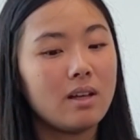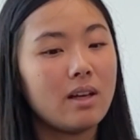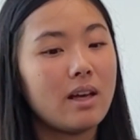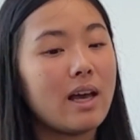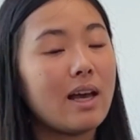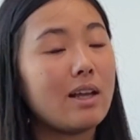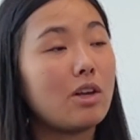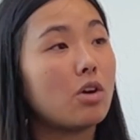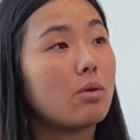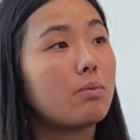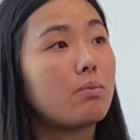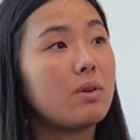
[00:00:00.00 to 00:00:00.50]

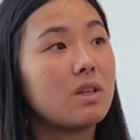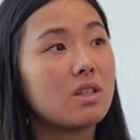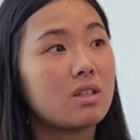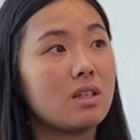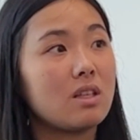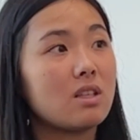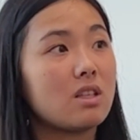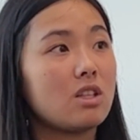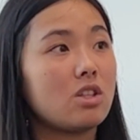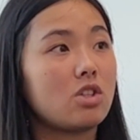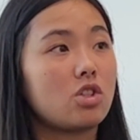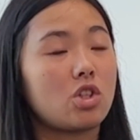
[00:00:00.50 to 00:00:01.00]
and your
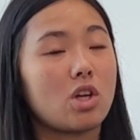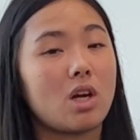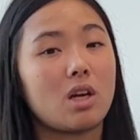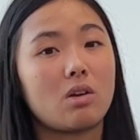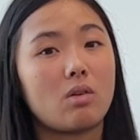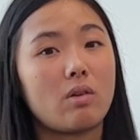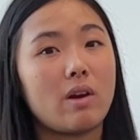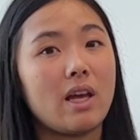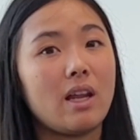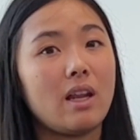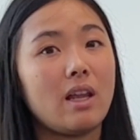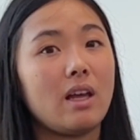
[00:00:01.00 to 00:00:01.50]
business is
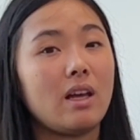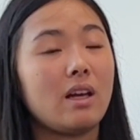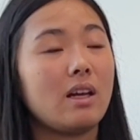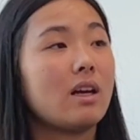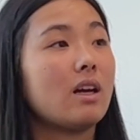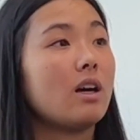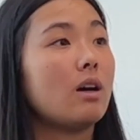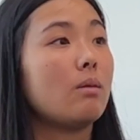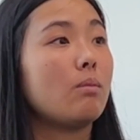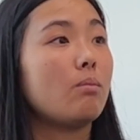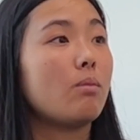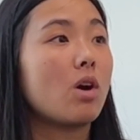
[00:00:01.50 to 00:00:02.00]
generating mm a, hmm.